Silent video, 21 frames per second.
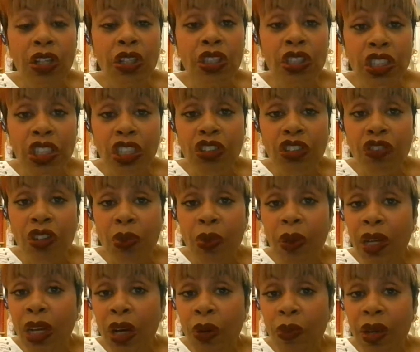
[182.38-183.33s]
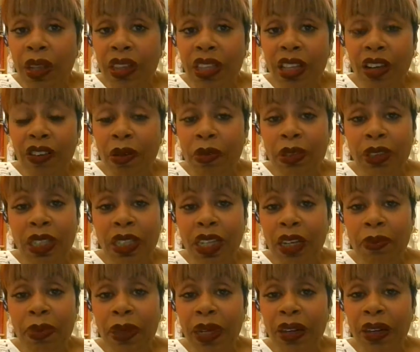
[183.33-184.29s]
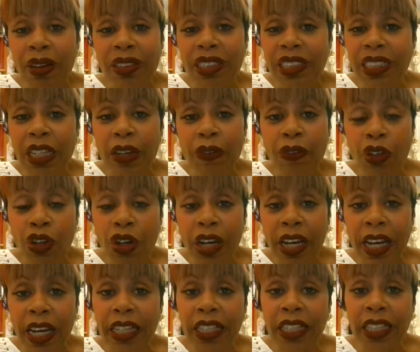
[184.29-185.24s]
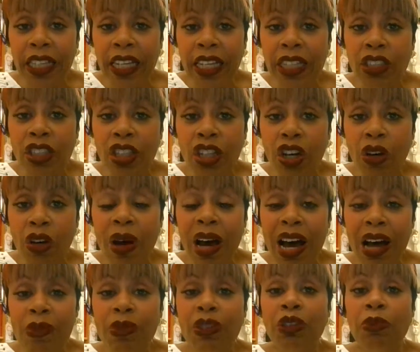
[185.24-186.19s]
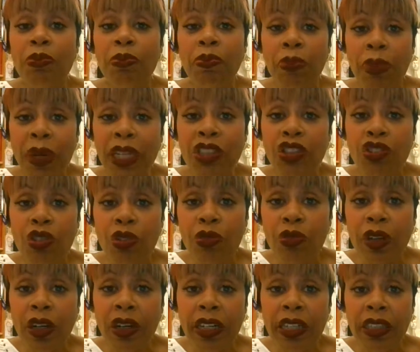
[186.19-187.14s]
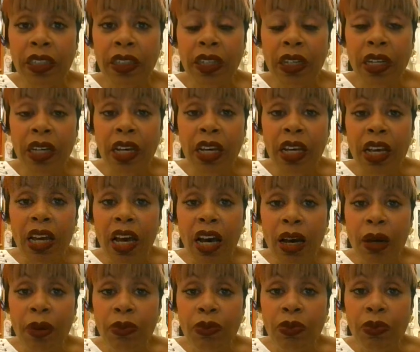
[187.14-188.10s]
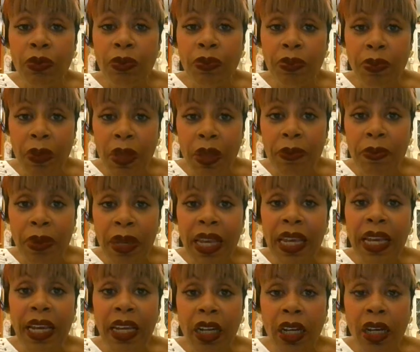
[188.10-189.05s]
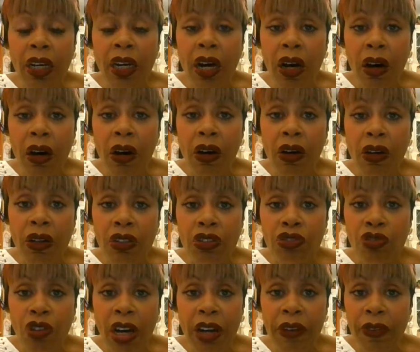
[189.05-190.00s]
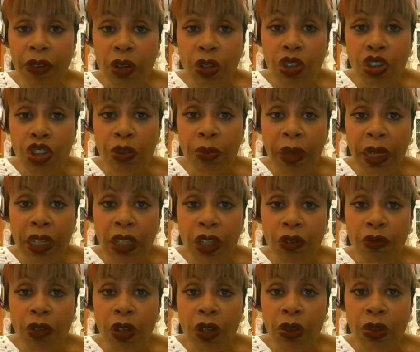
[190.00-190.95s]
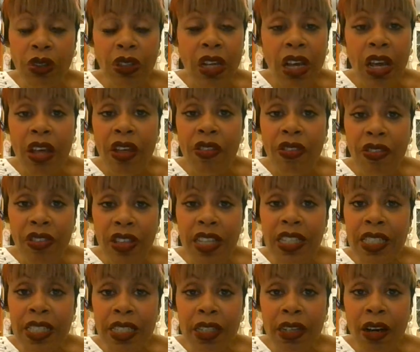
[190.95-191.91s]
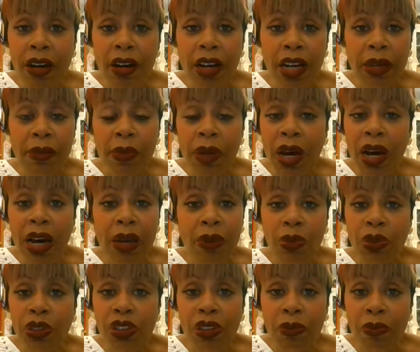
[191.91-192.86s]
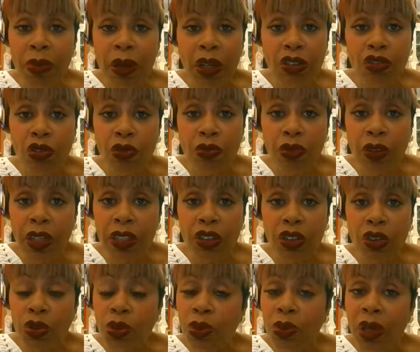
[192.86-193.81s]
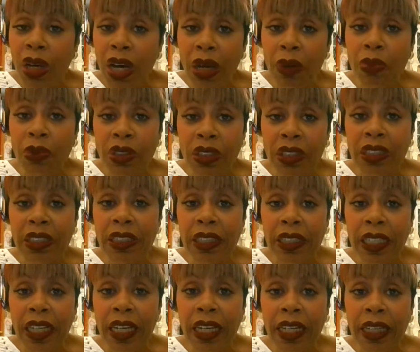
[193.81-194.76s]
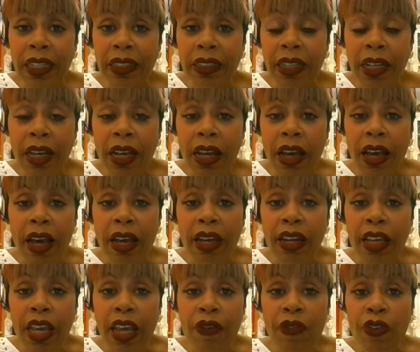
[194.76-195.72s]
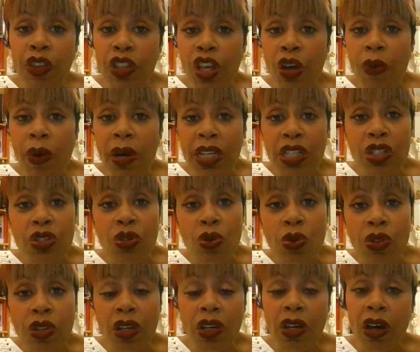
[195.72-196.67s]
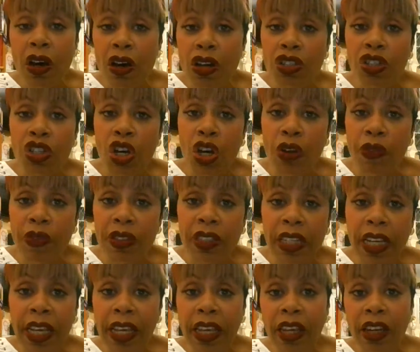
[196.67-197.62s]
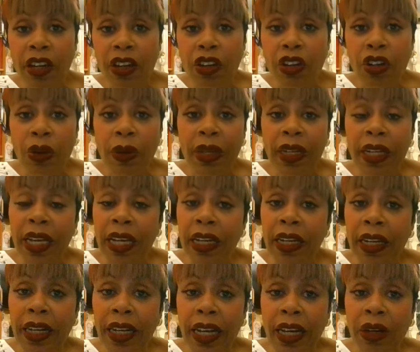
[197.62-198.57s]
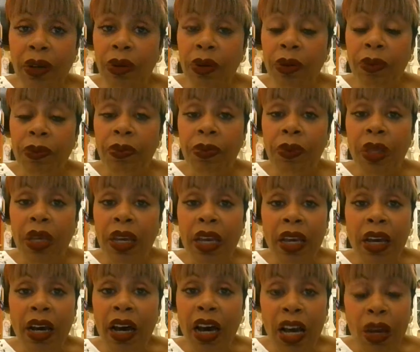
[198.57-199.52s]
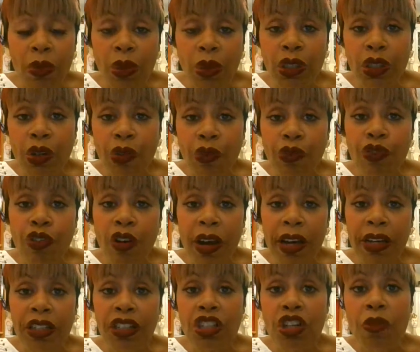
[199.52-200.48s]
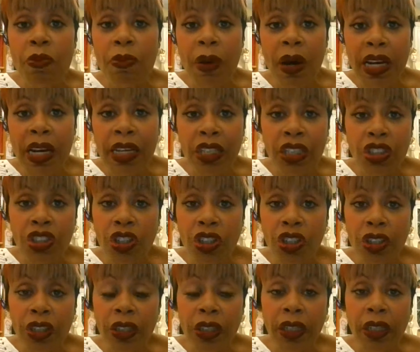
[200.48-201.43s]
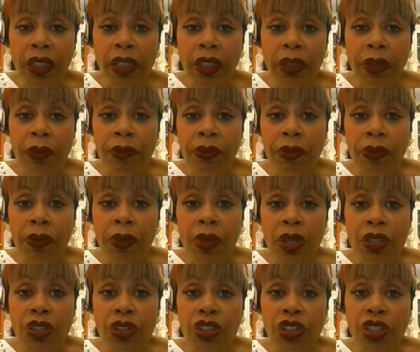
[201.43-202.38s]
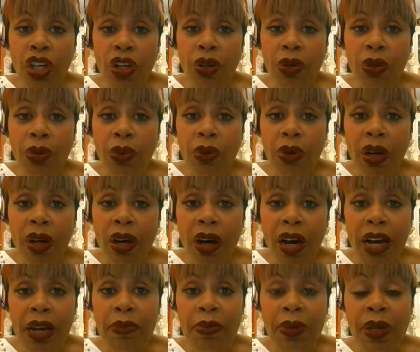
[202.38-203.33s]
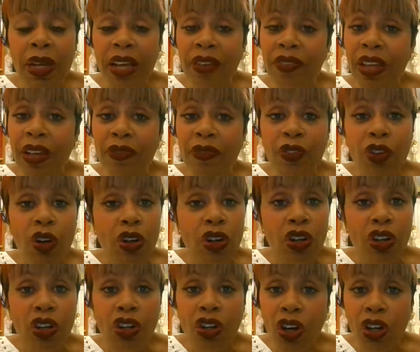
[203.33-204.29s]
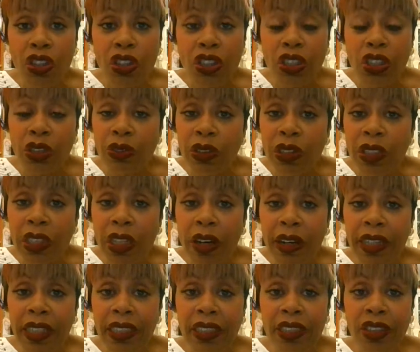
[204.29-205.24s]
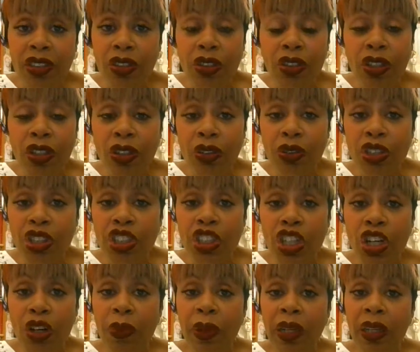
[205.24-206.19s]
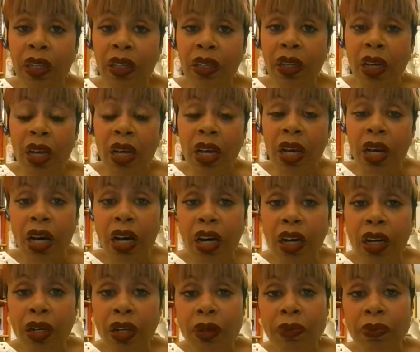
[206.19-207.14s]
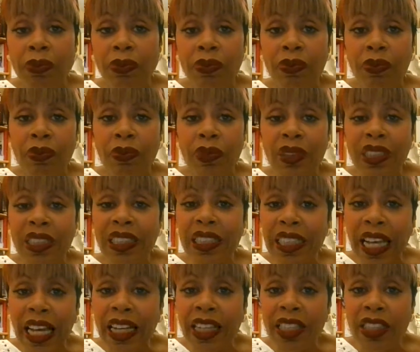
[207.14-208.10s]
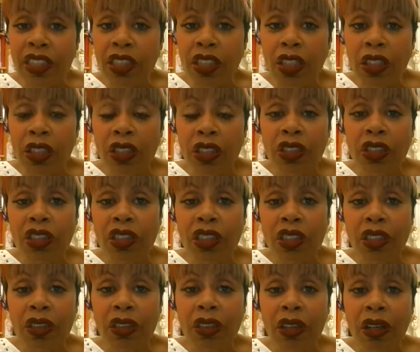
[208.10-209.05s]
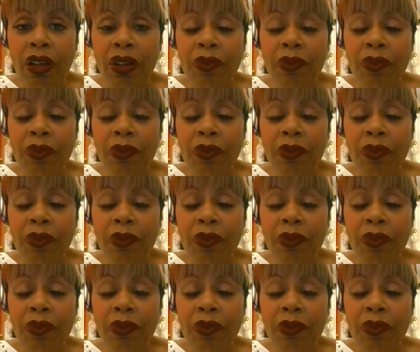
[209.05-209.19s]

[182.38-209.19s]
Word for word: considering when I went there, I'd say about seven or eight years ago, I was petrified um, being in a car driving on Jamaica roads. This time I wasn't petrified at all. I wasn't scared. And even though I saw the cars overtaking and going in and out, I wasn't frightened by the journey. So I and they've got lots of signs, you know, showing um, skeletons and